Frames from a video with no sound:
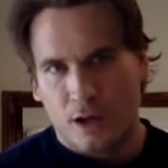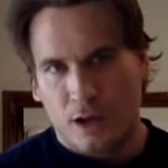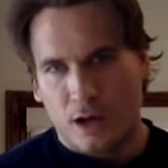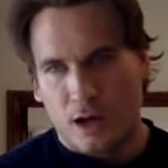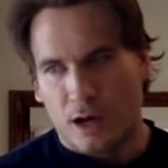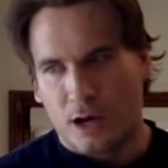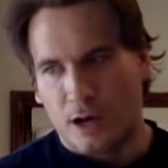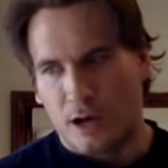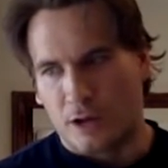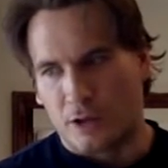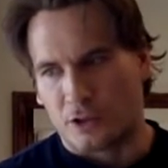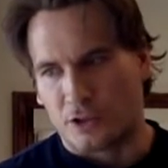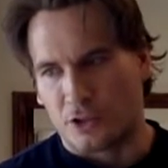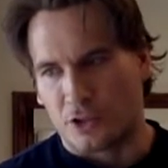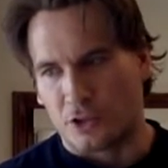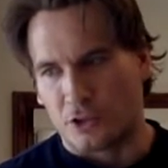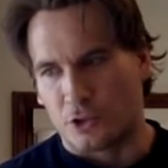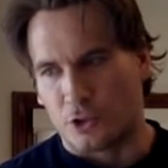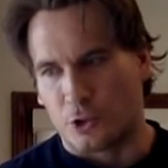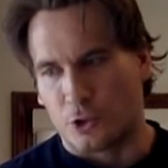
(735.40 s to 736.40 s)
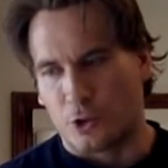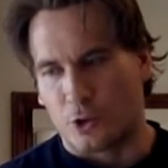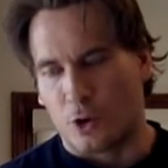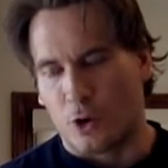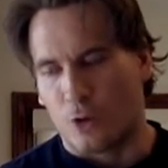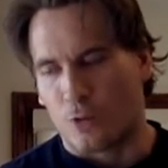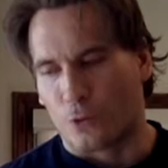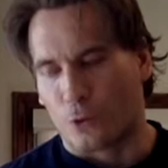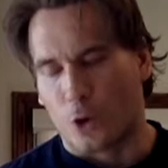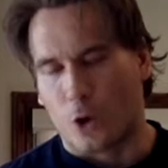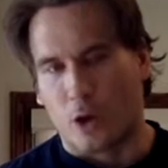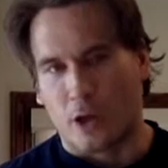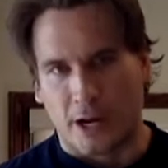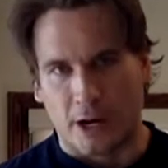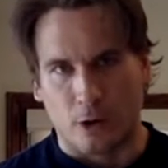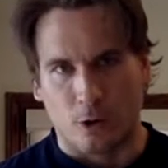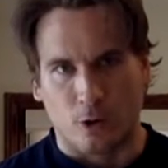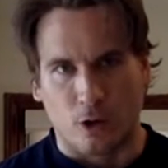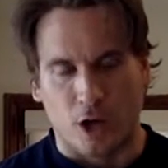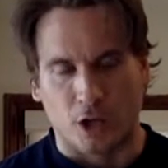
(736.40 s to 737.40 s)
uh, assist your overall
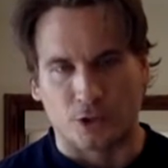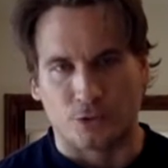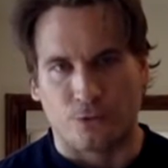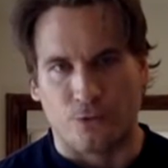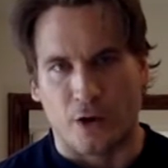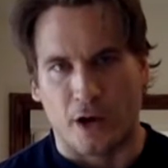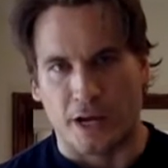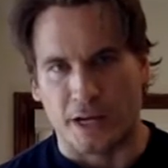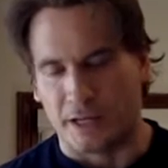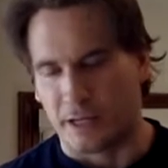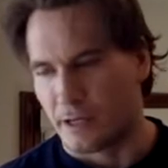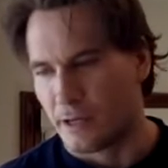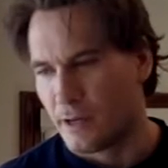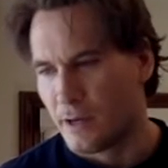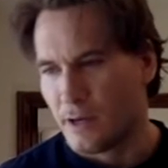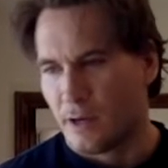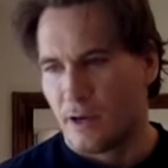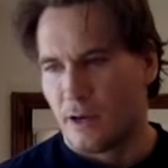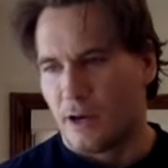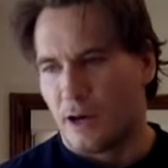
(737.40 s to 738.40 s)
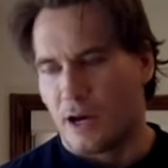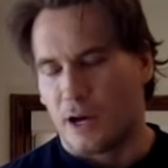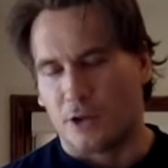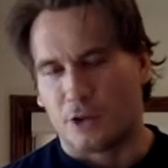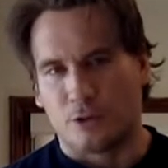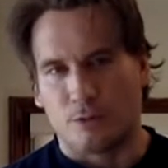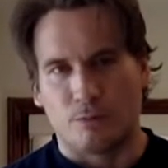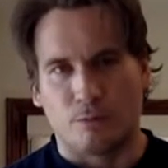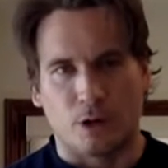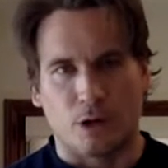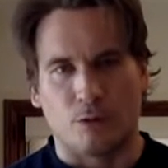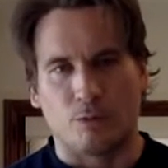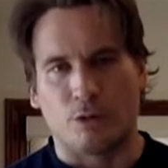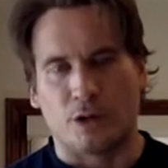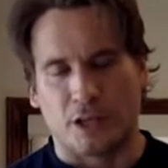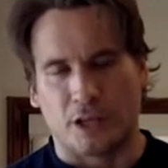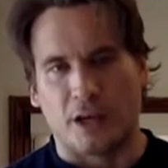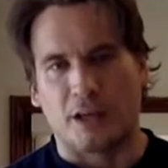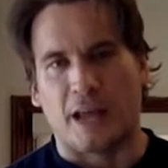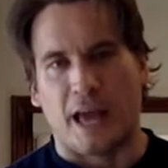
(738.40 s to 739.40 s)
hair loss fight uh,
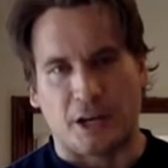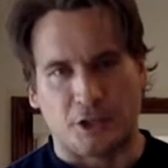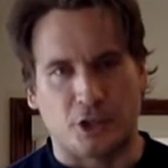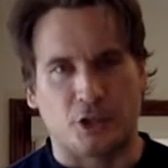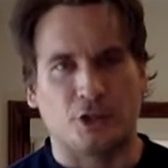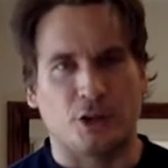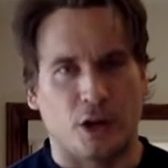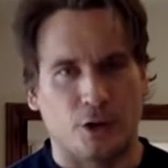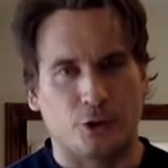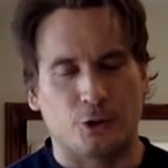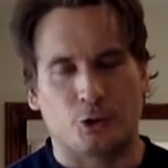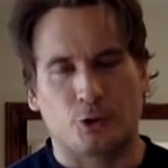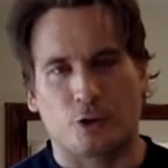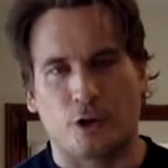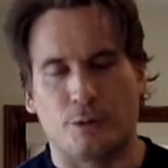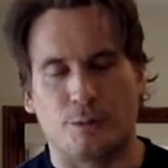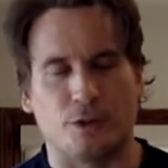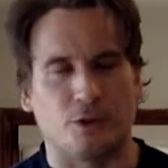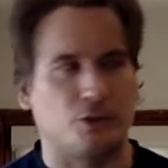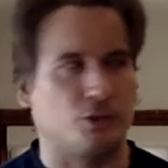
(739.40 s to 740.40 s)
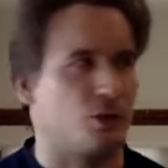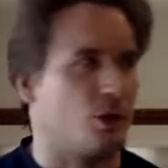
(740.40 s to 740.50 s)
when it, an adjunct to other treatments.